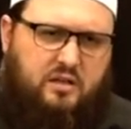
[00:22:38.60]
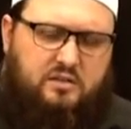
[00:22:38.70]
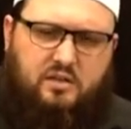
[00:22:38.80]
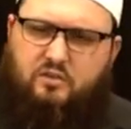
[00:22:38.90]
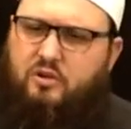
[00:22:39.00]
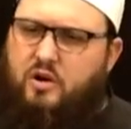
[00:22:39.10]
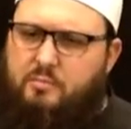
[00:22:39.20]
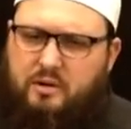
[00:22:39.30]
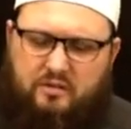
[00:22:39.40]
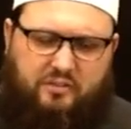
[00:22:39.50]
Don't go
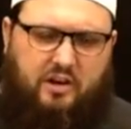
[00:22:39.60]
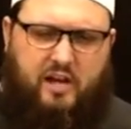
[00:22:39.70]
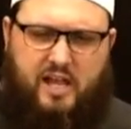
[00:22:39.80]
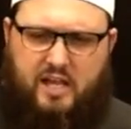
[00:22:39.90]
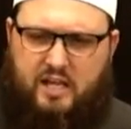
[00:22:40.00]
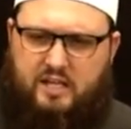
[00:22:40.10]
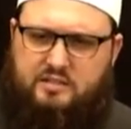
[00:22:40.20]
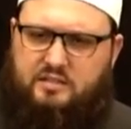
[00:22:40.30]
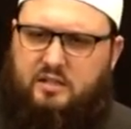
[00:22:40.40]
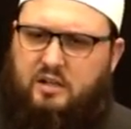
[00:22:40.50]
above their
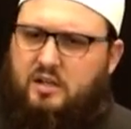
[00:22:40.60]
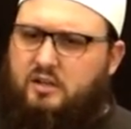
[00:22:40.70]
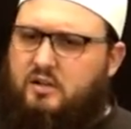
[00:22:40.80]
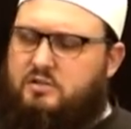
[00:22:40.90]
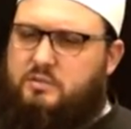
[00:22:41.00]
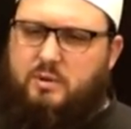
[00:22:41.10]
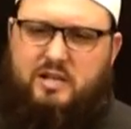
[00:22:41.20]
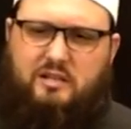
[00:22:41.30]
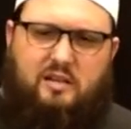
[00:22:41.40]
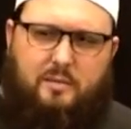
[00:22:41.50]
heads. Don't speak
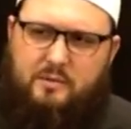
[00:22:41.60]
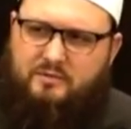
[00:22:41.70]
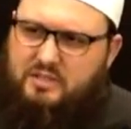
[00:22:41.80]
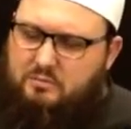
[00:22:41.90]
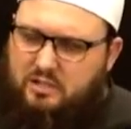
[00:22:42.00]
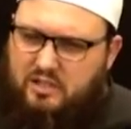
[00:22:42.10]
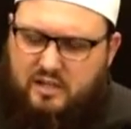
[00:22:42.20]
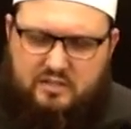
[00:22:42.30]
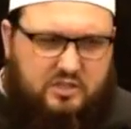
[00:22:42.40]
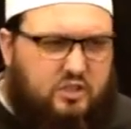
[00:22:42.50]
to them of something that
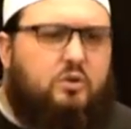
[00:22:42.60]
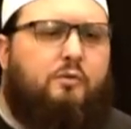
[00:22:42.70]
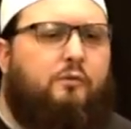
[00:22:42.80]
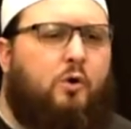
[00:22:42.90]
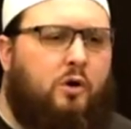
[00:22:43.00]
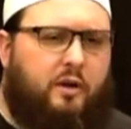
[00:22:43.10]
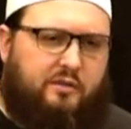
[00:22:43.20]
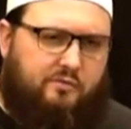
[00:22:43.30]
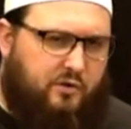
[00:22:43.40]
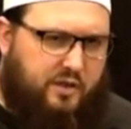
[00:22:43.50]
is too foreign
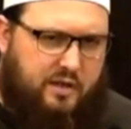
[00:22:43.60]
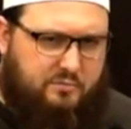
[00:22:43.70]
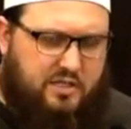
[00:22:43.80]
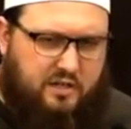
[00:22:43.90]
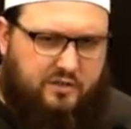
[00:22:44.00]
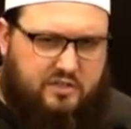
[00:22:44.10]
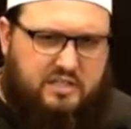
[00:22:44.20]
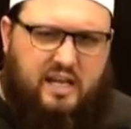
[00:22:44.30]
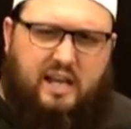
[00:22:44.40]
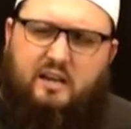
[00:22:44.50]
for them to
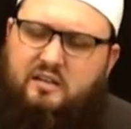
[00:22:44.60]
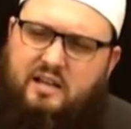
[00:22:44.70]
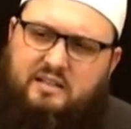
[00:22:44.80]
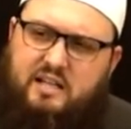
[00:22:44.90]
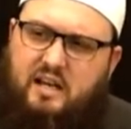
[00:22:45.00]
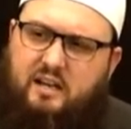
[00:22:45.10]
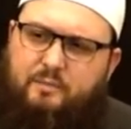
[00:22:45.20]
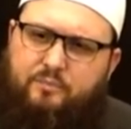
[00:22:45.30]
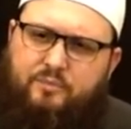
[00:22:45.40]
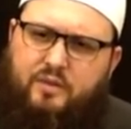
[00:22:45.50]
understand at that time.
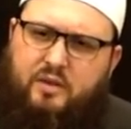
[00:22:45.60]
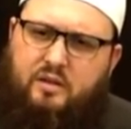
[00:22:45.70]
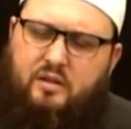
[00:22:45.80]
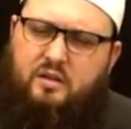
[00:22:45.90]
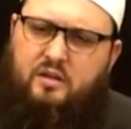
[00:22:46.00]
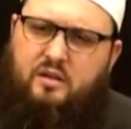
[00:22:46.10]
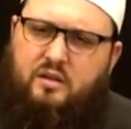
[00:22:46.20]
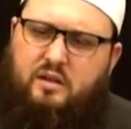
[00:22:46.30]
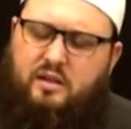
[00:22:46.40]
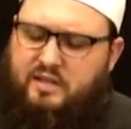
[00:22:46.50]

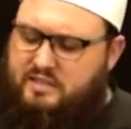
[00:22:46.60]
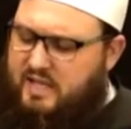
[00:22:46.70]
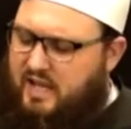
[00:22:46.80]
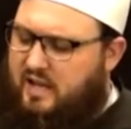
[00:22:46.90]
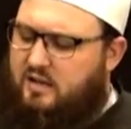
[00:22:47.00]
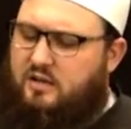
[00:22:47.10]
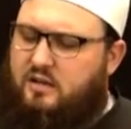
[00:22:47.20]
He said,